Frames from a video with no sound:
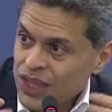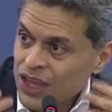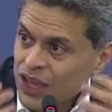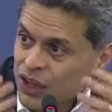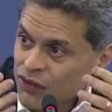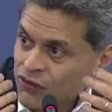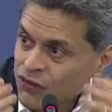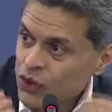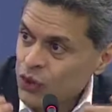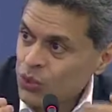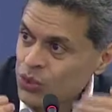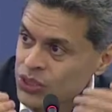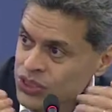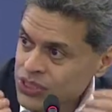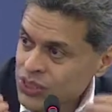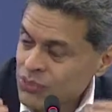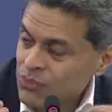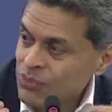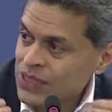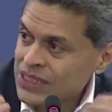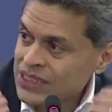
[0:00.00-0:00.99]
if you were
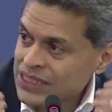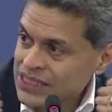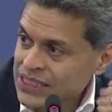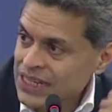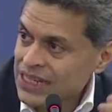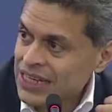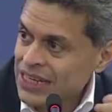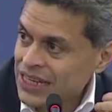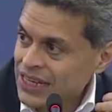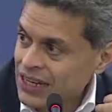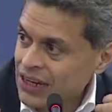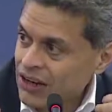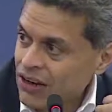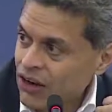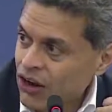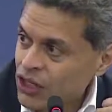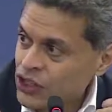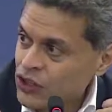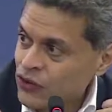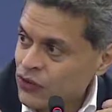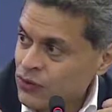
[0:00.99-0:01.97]
simply sitting in a
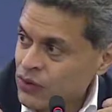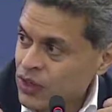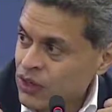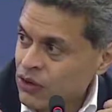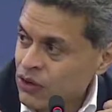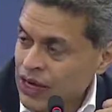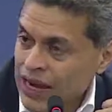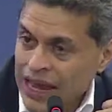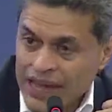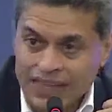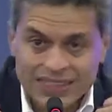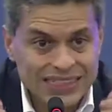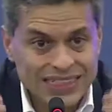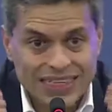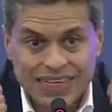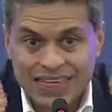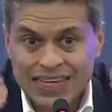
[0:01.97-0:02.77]
large class,